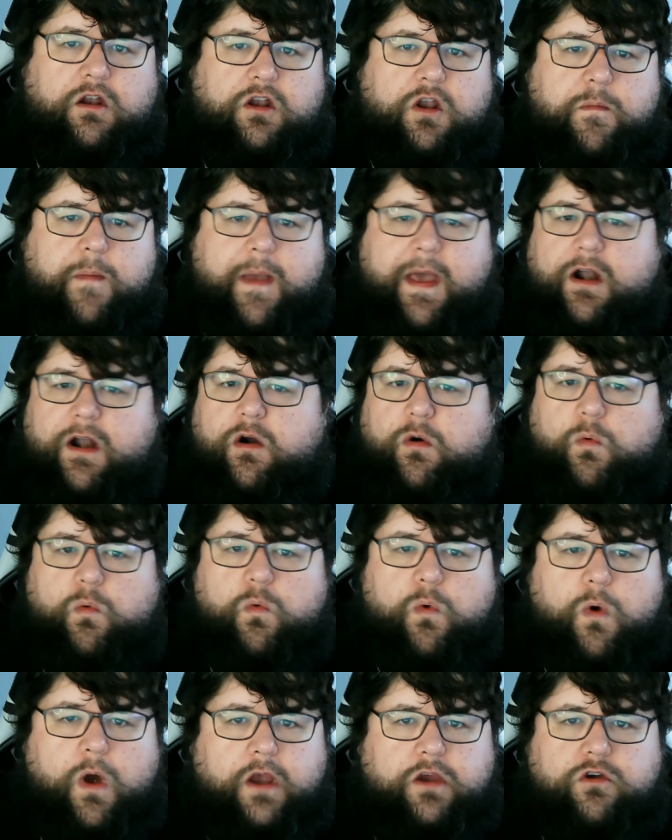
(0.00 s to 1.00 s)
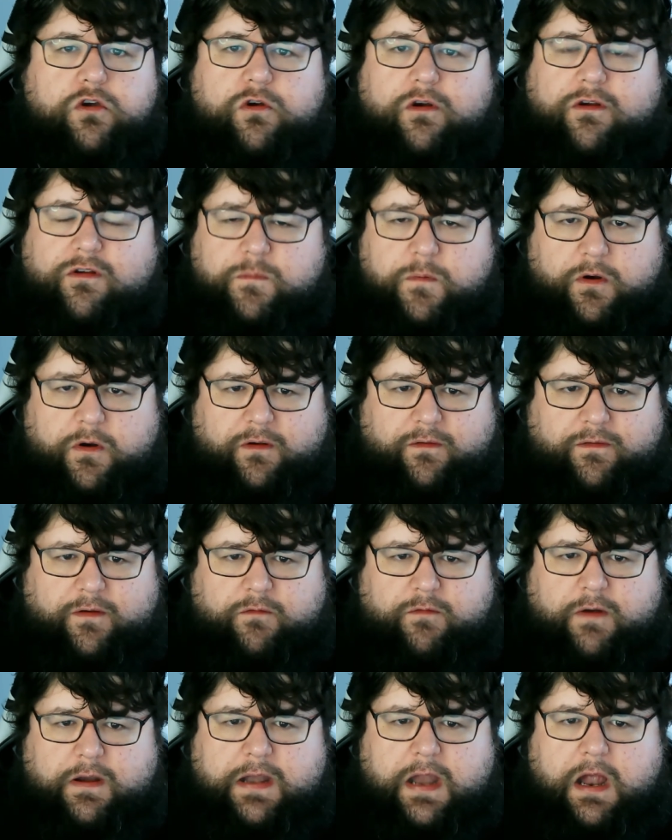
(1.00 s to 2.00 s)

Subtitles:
No matter what you're experiencing right